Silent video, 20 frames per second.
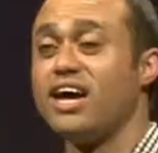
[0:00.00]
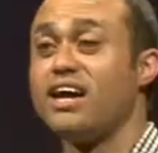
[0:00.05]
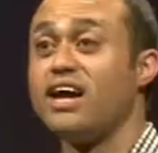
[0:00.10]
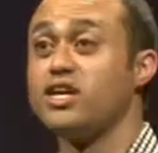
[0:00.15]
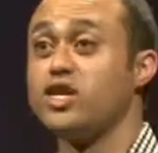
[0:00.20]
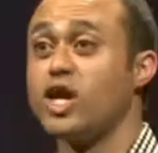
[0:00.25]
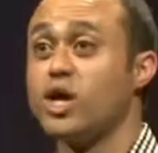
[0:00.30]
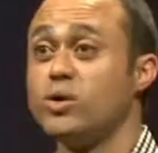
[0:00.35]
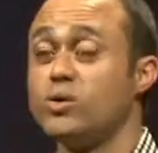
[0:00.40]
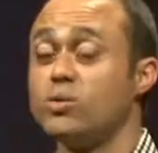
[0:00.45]
And I
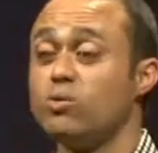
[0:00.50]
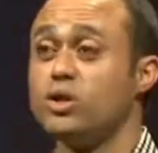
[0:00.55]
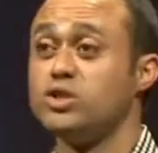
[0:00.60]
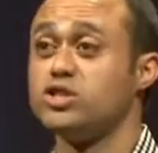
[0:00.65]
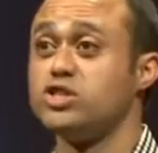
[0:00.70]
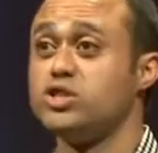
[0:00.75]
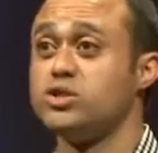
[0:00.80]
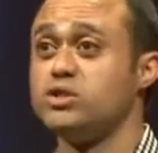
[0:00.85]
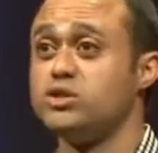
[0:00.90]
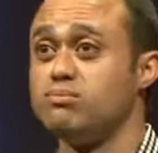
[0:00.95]
don't
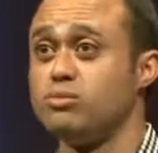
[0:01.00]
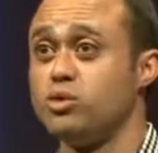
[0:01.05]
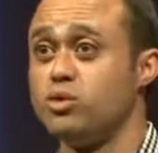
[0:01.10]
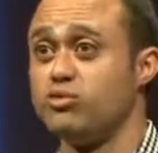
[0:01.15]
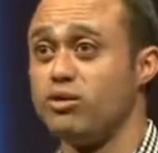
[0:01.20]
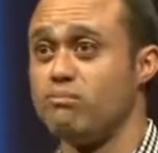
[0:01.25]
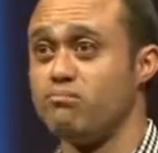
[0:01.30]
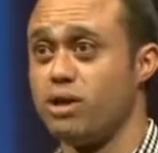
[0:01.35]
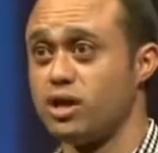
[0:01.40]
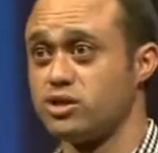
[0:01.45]
want you to
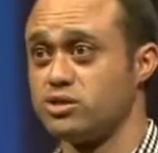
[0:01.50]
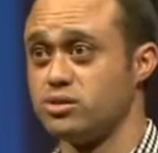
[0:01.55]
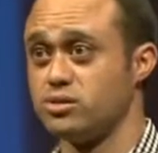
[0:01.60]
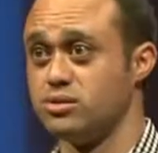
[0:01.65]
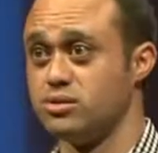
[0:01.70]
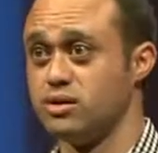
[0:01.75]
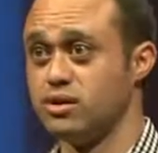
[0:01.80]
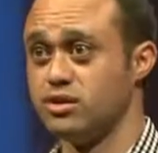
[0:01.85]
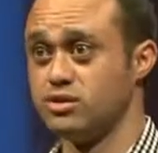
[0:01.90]
move a muscle.